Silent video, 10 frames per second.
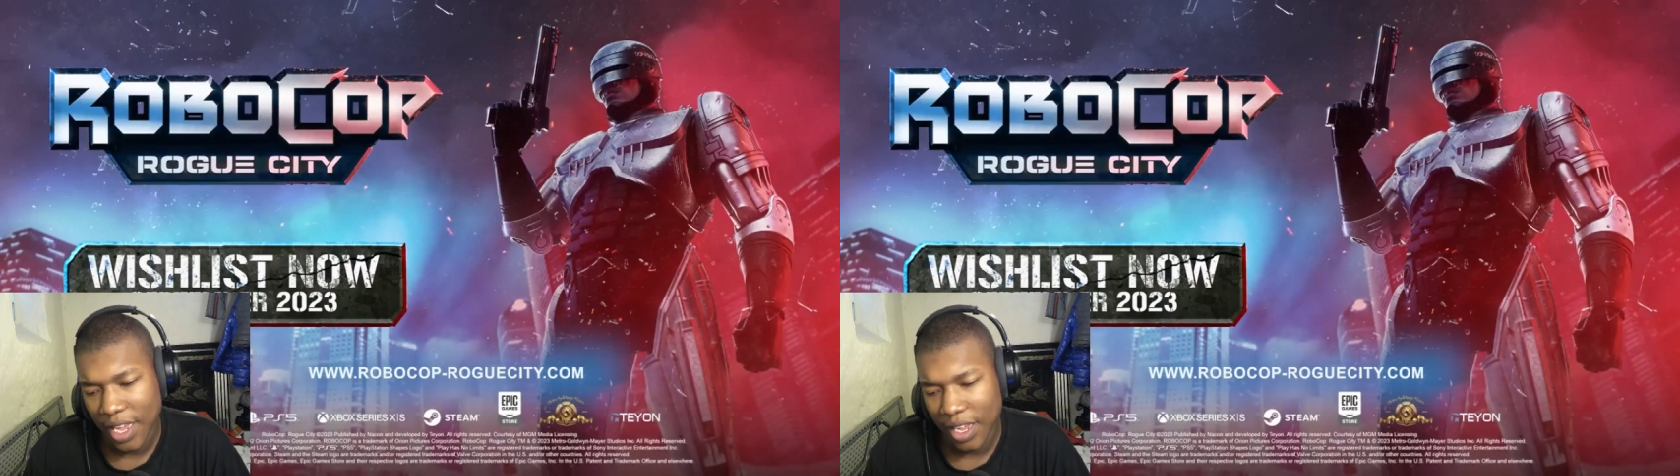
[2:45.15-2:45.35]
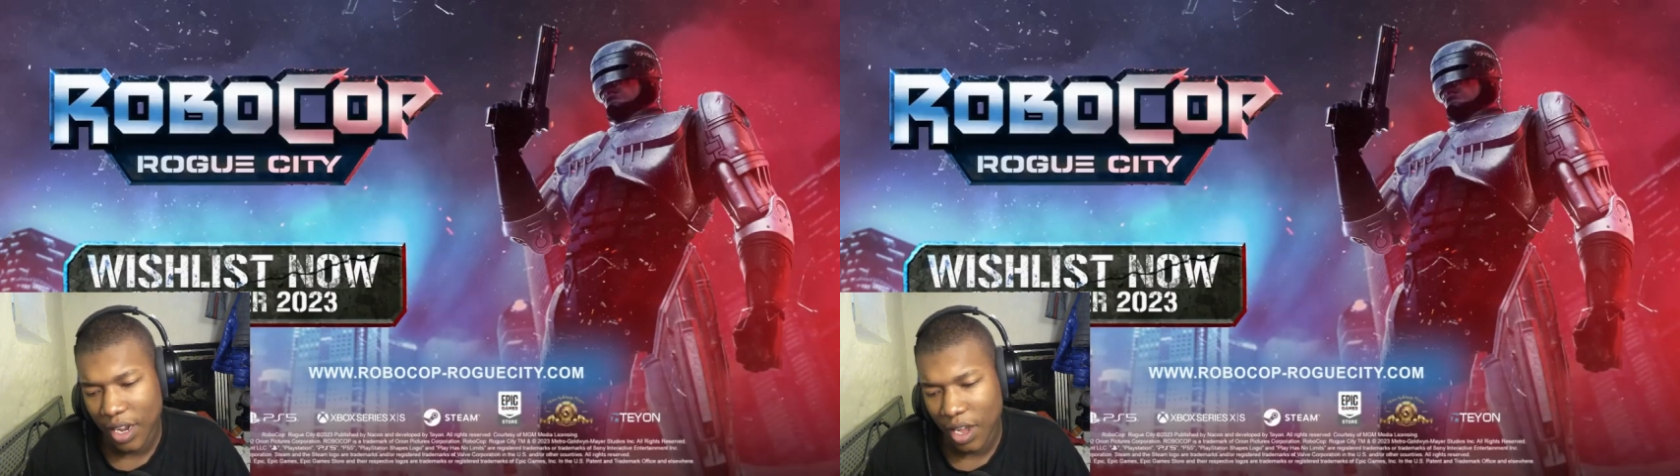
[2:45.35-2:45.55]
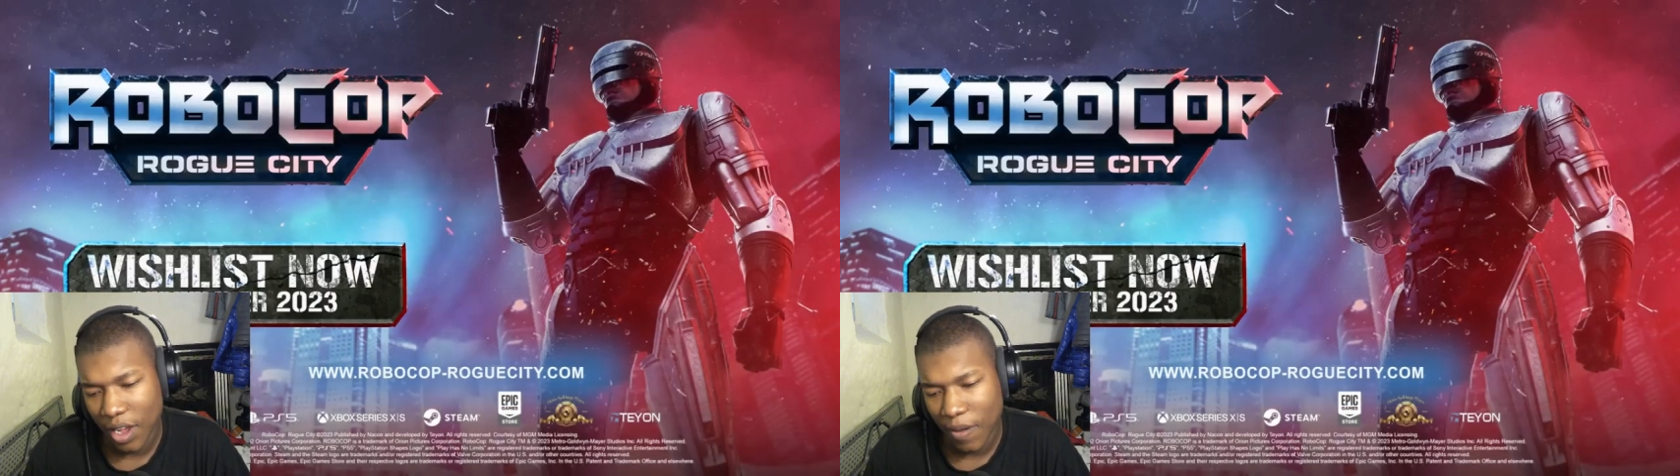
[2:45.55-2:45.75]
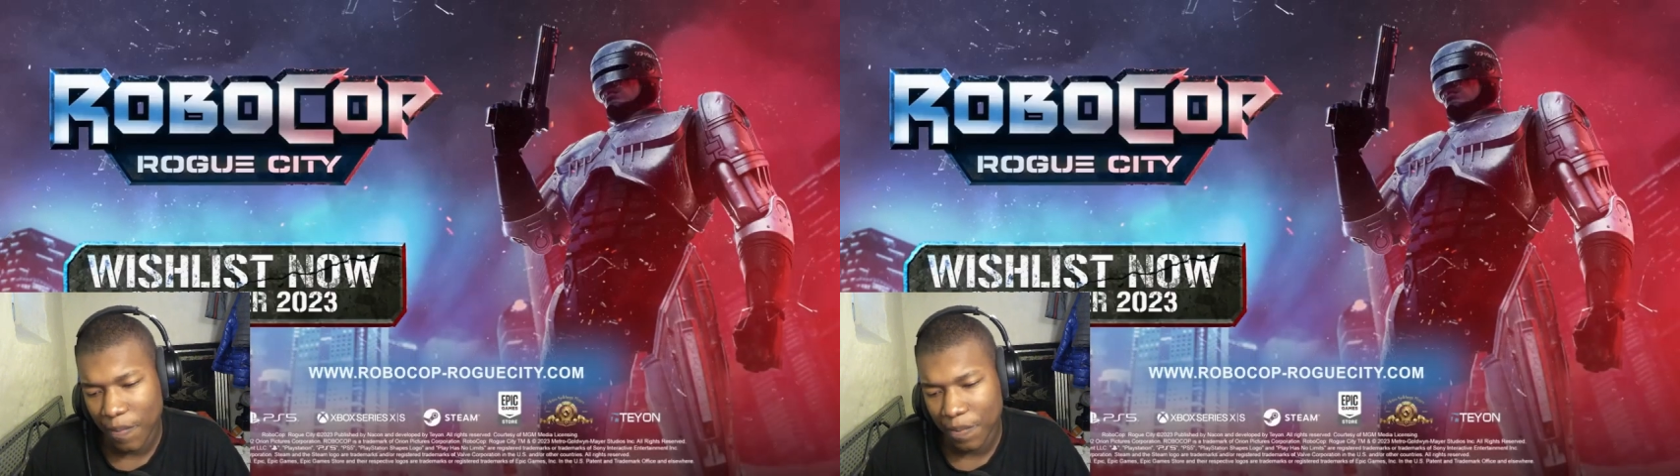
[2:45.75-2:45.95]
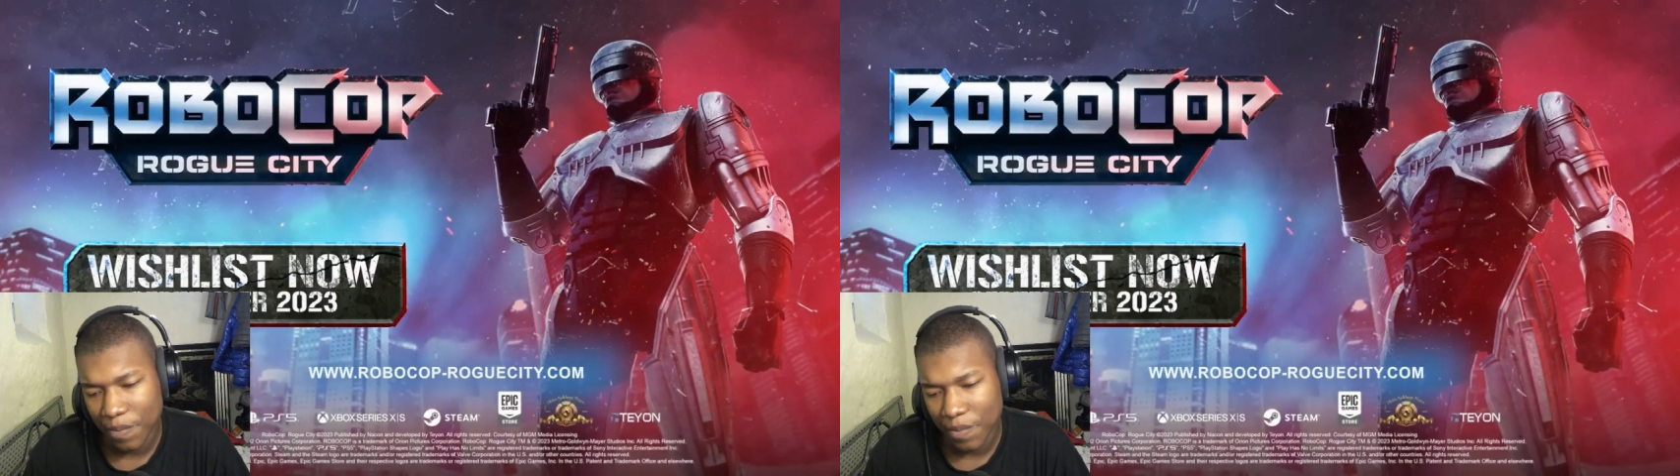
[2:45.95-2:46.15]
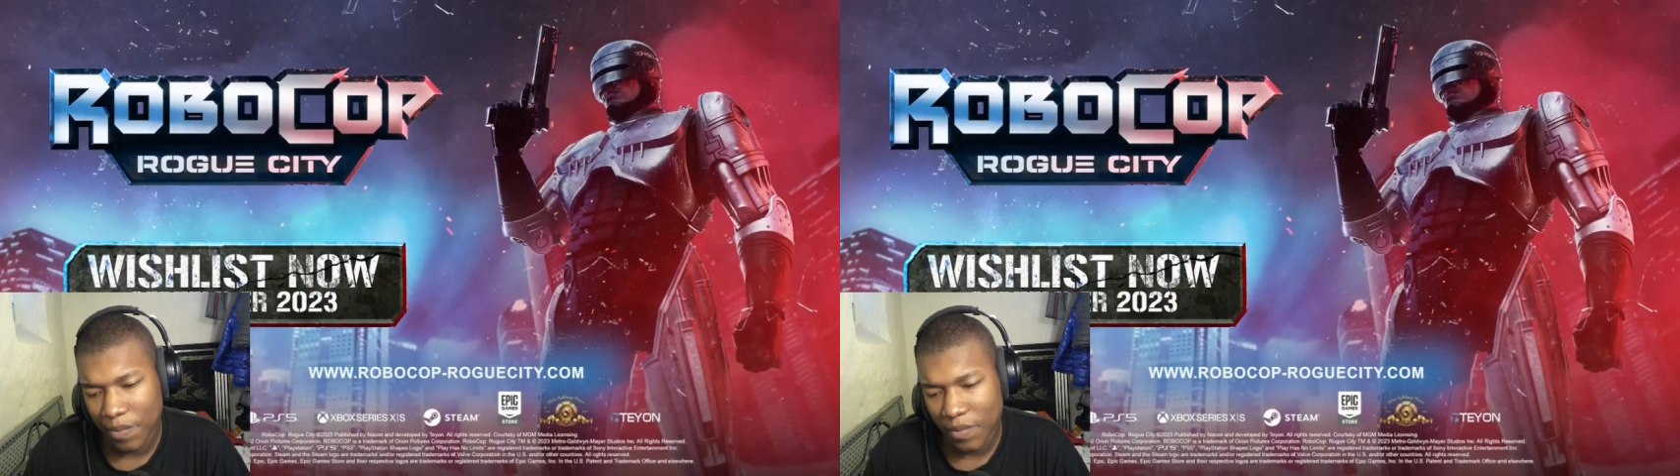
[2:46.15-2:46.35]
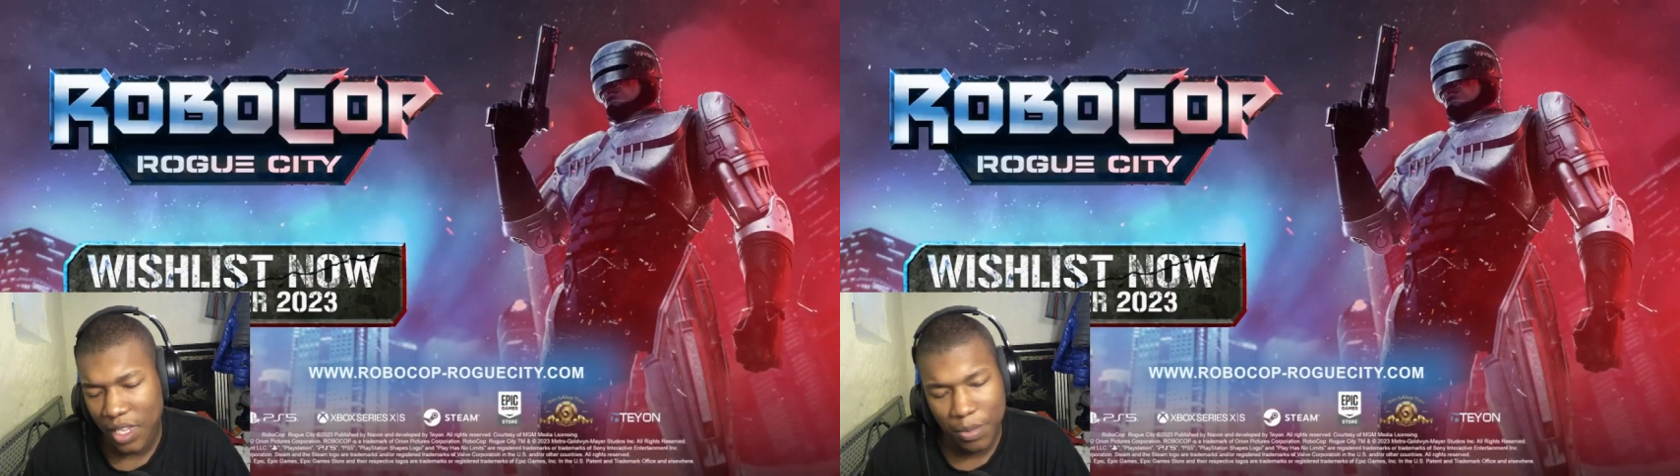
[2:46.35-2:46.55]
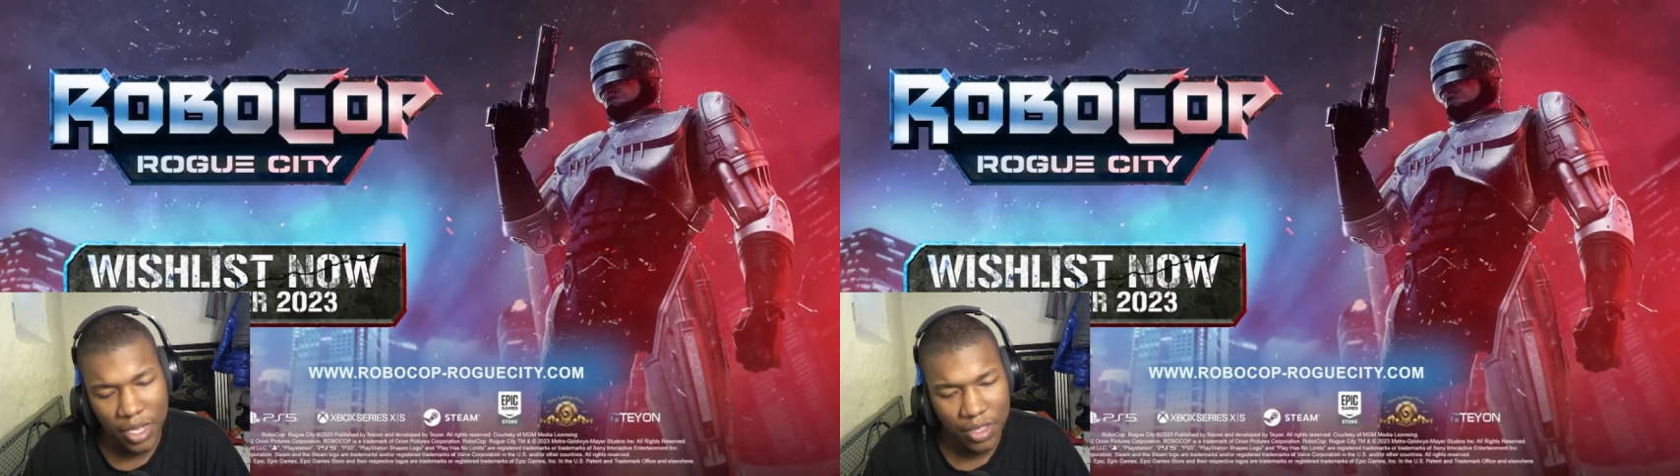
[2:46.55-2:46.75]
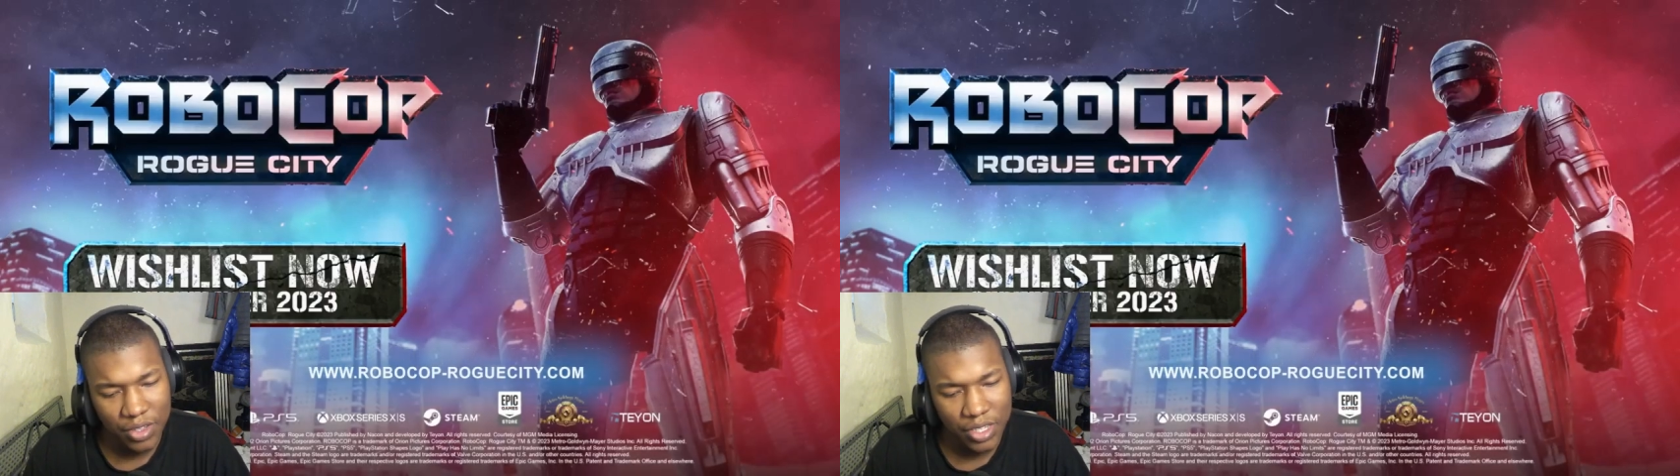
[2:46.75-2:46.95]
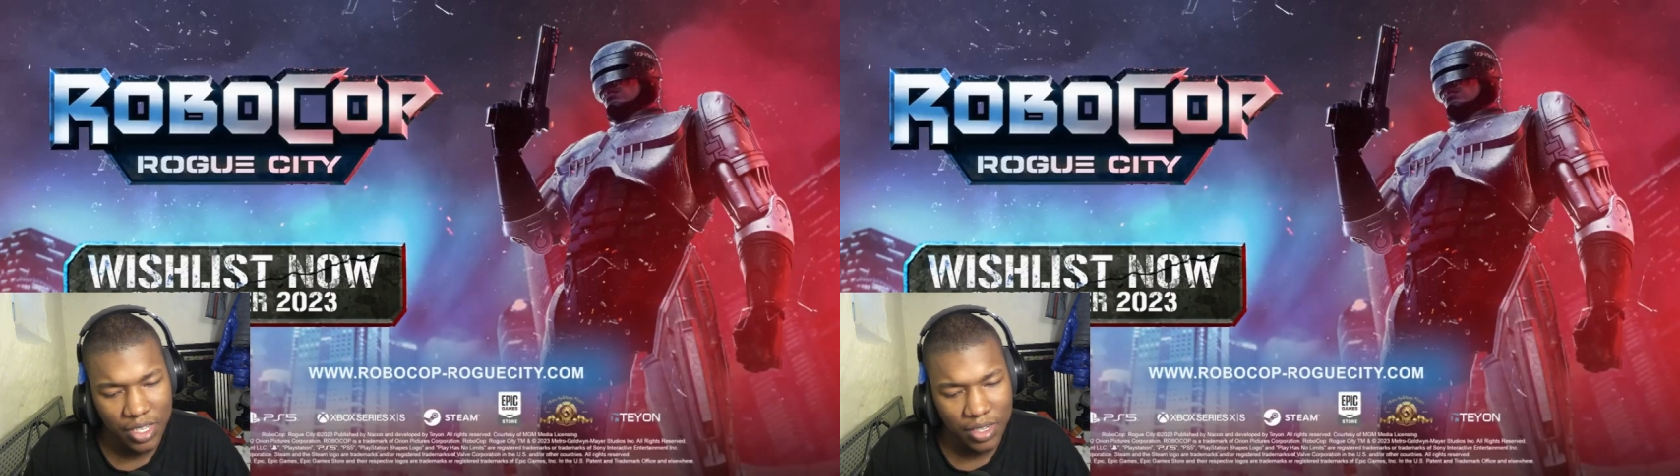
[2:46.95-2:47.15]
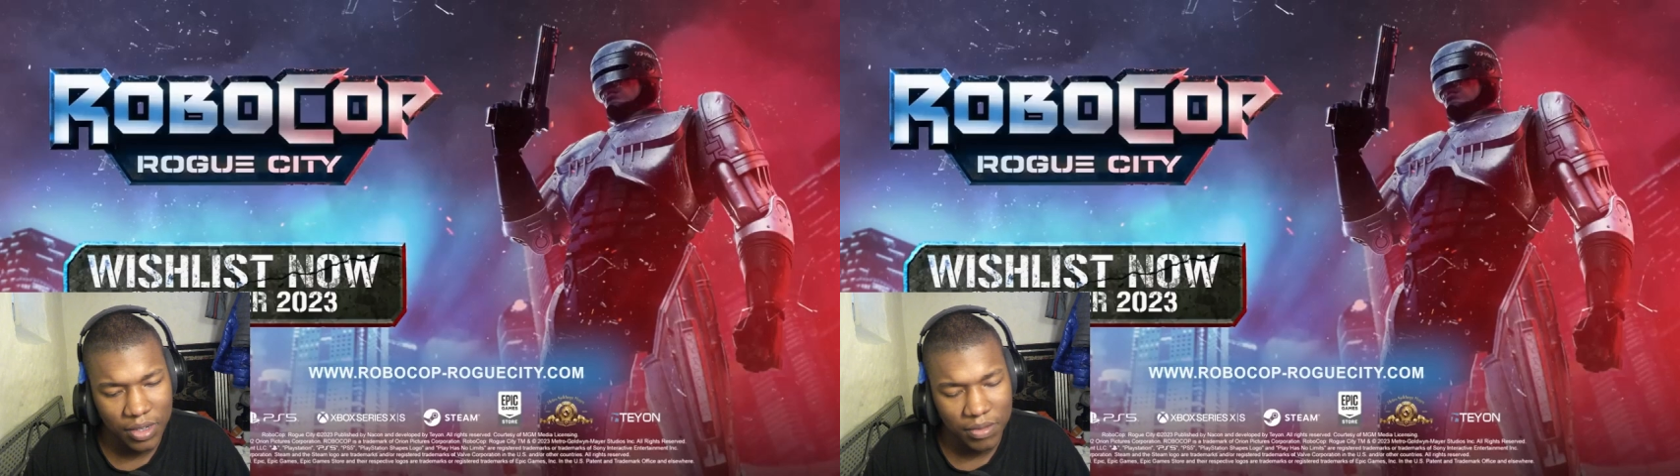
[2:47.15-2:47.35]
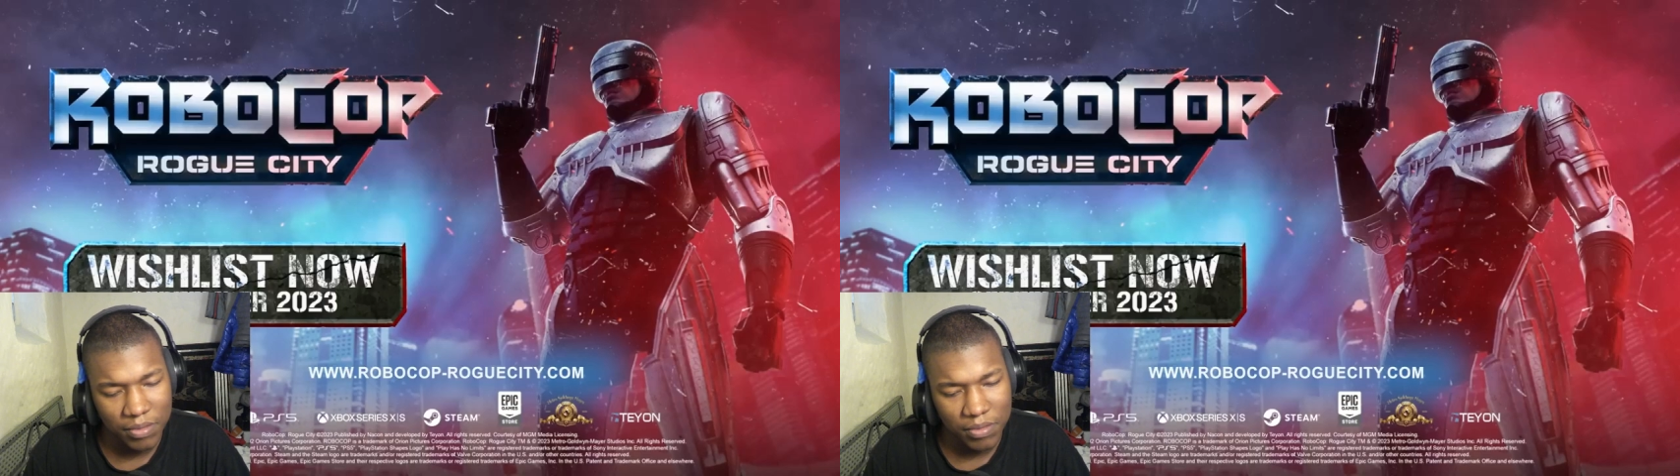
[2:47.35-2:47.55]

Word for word: And yeah, man, it looks good.